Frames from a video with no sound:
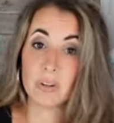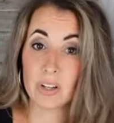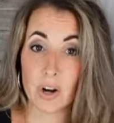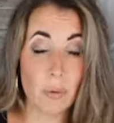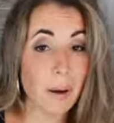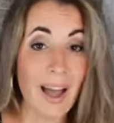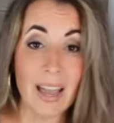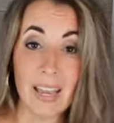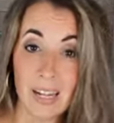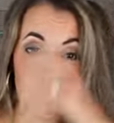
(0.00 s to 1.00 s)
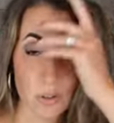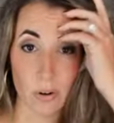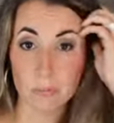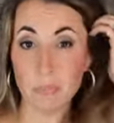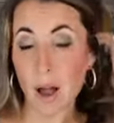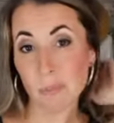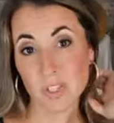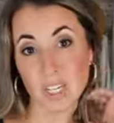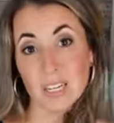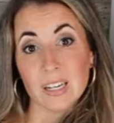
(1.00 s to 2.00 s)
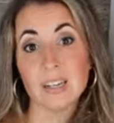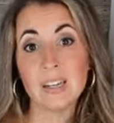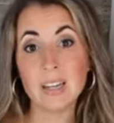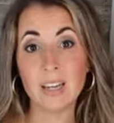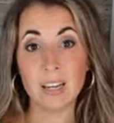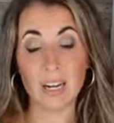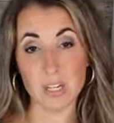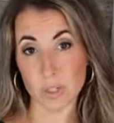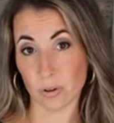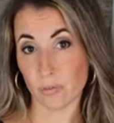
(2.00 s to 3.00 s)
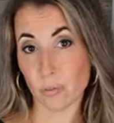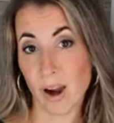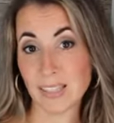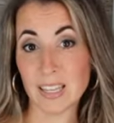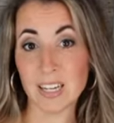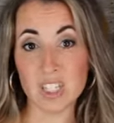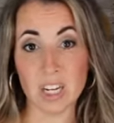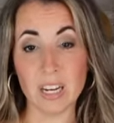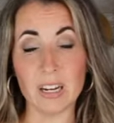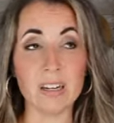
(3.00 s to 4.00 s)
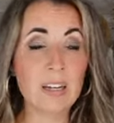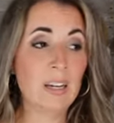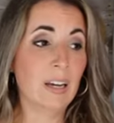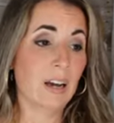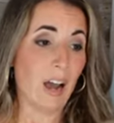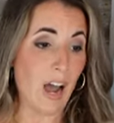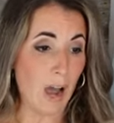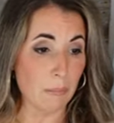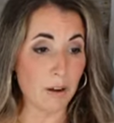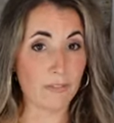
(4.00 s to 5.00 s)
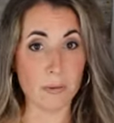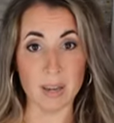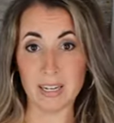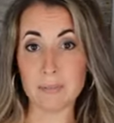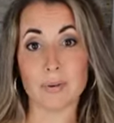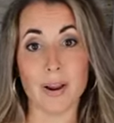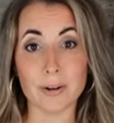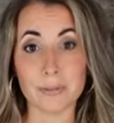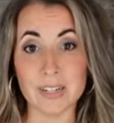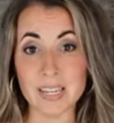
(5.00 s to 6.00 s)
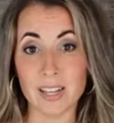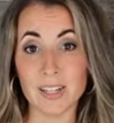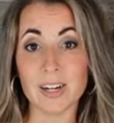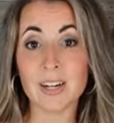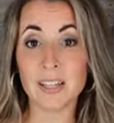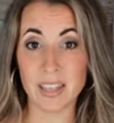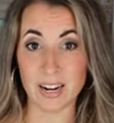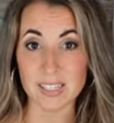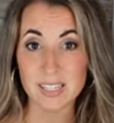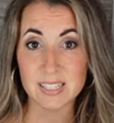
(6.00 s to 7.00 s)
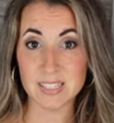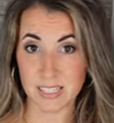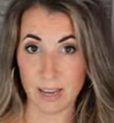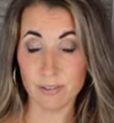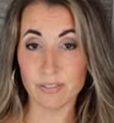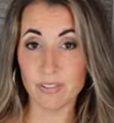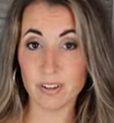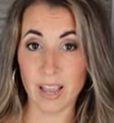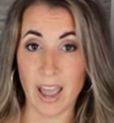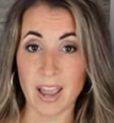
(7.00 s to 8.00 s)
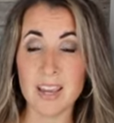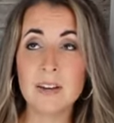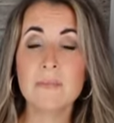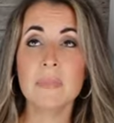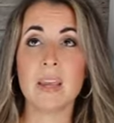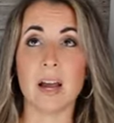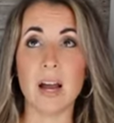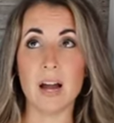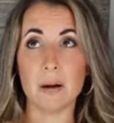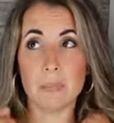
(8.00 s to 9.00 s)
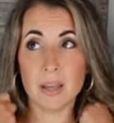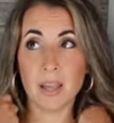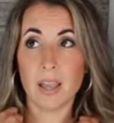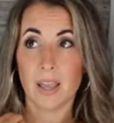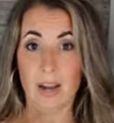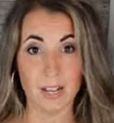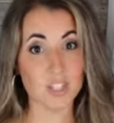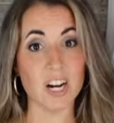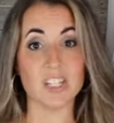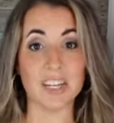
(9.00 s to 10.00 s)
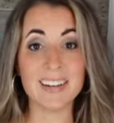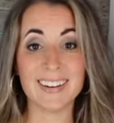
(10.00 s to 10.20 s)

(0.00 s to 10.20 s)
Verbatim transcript: were to go buy any sort of mom jean, any sort of wide leg jean um, from any brand or retailer that is stiff, okay? Um, not stretchy,